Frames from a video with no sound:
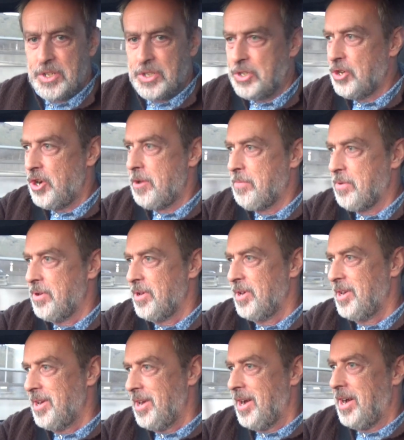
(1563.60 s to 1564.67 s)
this trip.
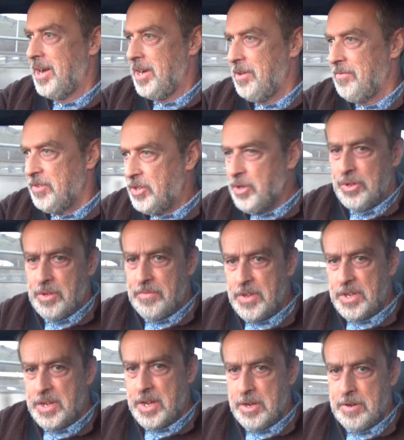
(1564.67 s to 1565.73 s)
If you enjoyed the
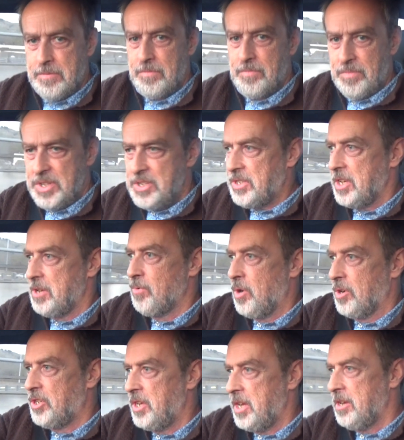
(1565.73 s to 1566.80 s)
video, please keep
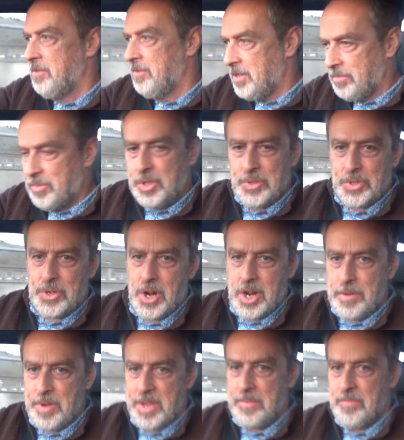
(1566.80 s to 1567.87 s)
watching and
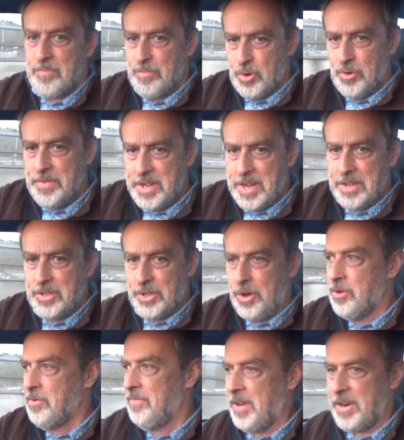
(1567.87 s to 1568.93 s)
subscribing. More videos
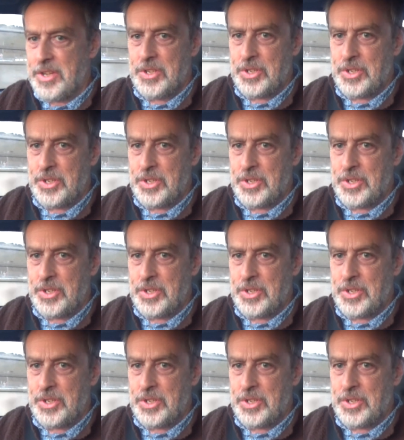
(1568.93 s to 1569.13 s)
along very